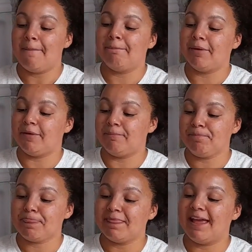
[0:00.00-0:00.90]
But
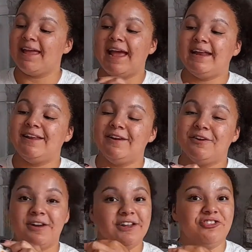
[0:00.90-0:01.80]
again,
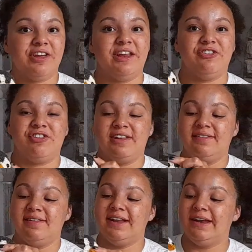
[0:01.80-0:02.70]
colour
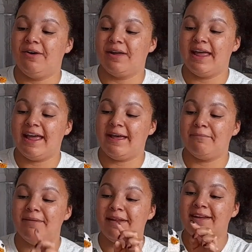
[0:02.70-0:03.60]
changes along him.
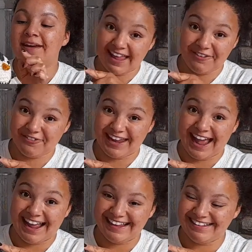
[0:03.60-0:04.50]
Safety
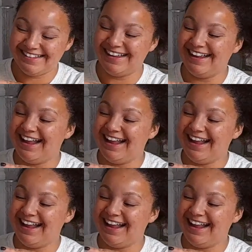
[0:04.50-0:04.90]
eyes.